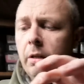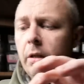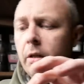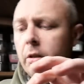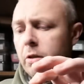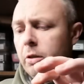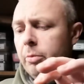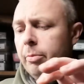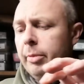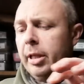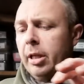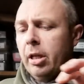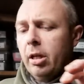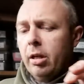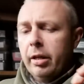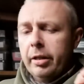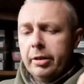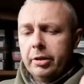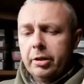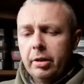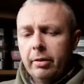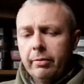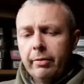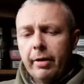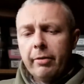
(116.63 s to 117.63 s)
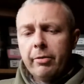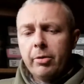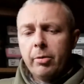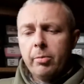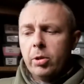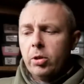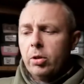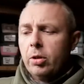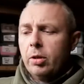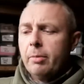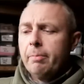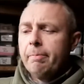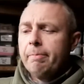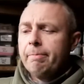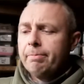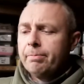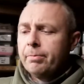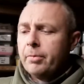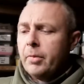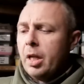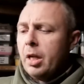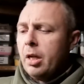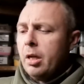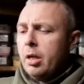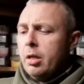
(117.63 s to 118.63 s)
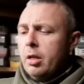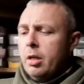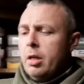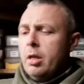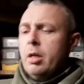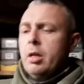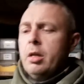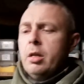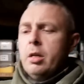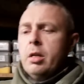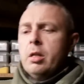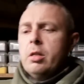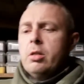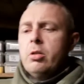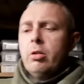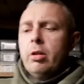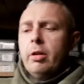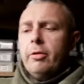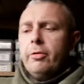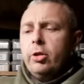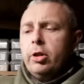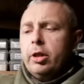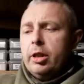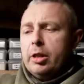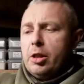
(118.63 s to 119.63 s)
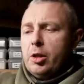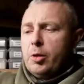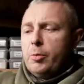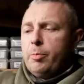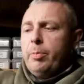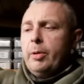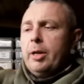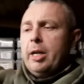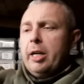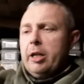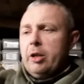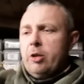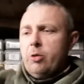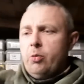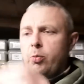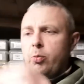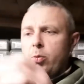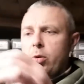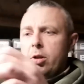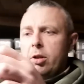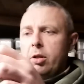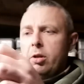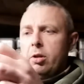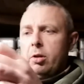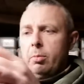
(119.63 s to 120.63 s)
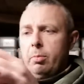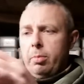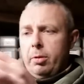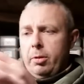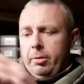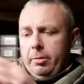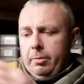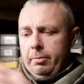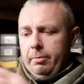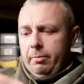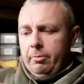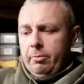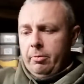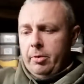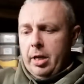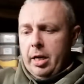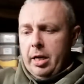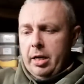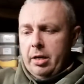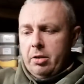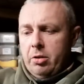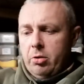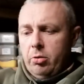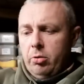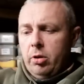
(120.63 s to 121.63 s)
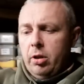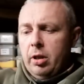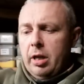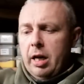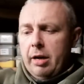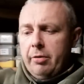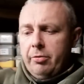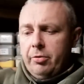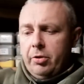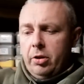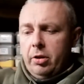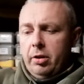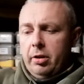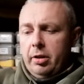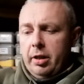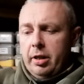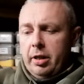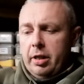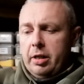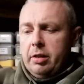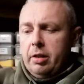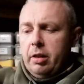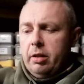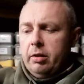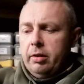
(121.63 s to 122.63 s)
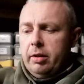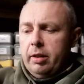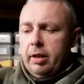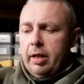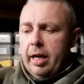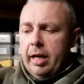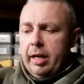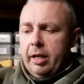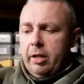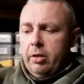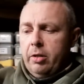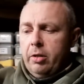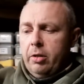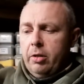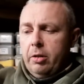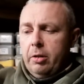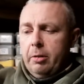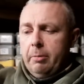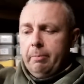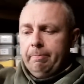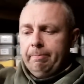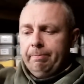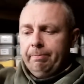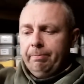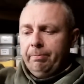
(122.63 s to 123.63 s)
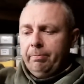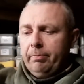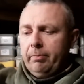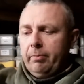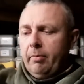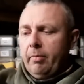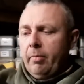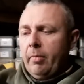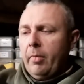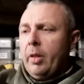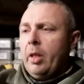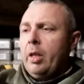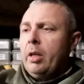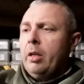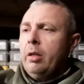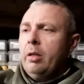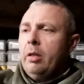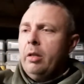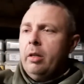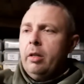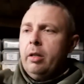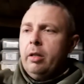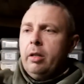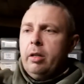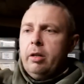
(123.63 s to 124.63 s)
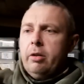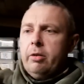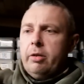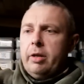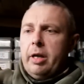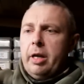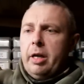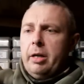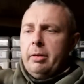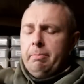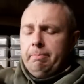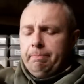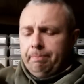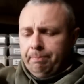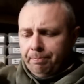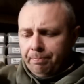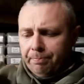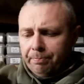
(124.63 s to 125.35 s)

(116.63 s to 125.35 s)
Not to my knowledge, I've never bought them. So I thought I'd splice one up. Right, so all I've done is onto leg core. Okay,